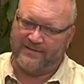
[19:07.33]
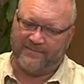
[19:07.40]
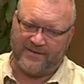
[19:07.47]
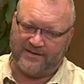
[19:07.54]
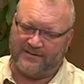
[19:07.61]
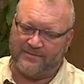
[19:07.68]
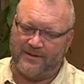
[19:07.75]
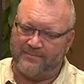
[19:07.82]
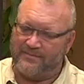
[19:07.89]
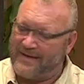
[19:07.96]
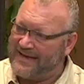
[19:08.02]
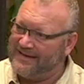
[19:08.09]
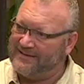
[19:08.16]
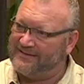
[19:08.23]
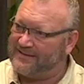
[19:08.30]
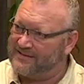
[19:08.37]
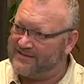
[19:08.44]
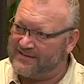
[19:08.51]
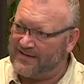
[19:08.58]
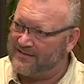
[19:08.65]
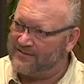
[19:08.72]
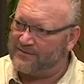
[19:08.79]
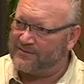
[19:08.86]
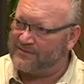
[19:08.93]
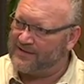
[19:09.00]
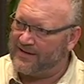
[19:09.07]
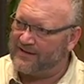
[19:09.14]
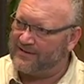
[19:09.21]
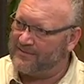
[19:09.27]
There's some amazing technical
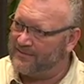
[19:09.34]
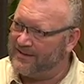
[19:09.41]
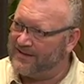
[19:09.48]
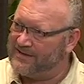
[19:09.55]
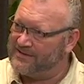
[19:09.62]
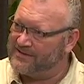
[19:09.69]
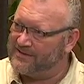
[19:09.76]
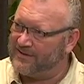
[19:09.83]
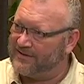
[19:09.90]
talent in Malaysia.